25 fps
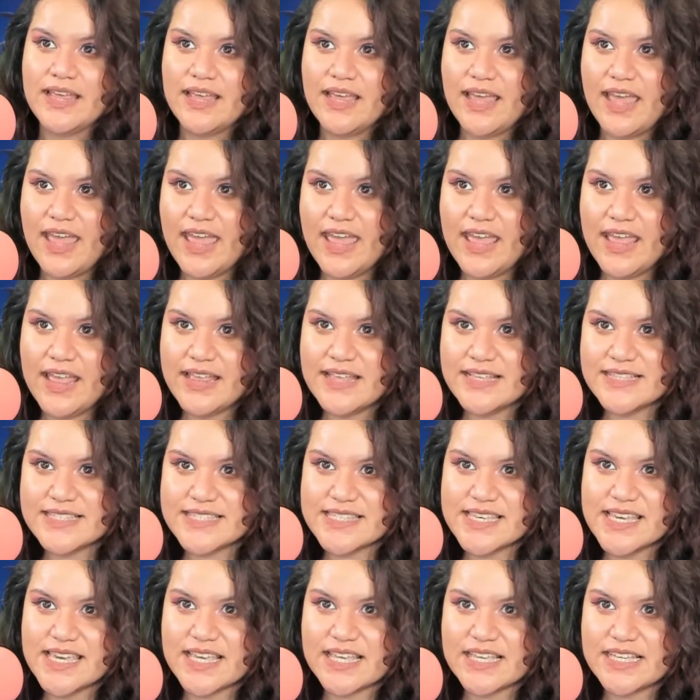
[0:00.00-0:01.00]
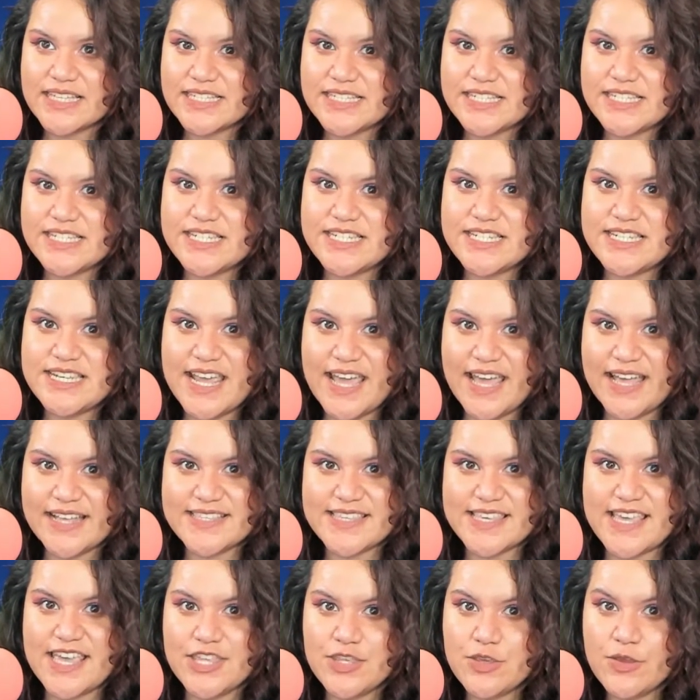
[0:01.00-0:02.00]
And it's like shit.
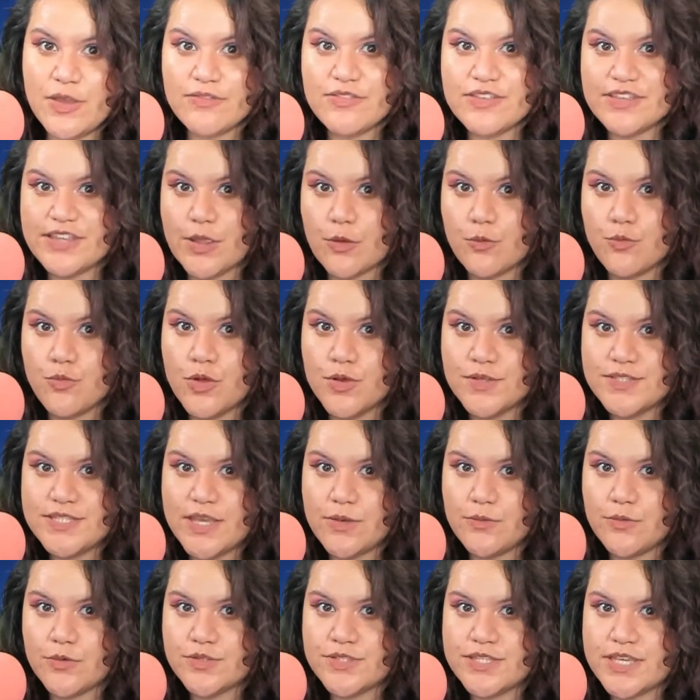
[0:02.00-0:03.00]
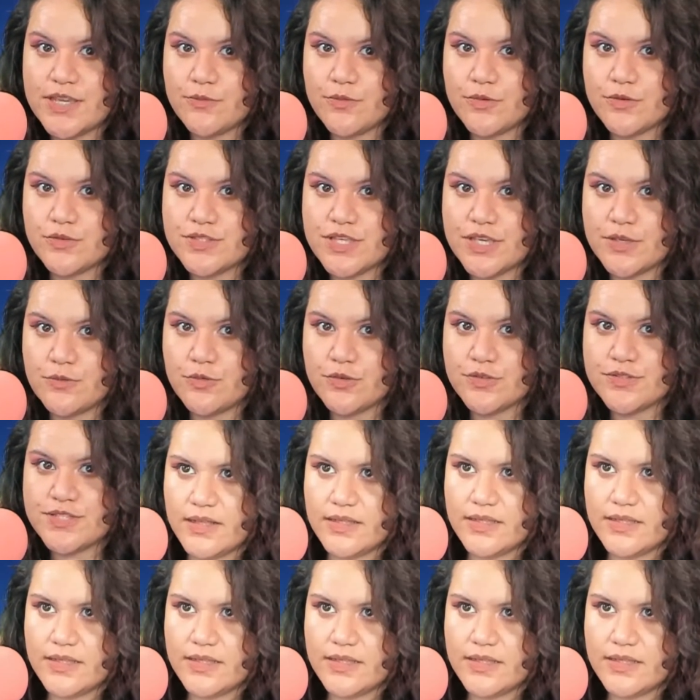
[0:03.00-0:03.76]
And you have to like rotate, rotate, rotate, rotate.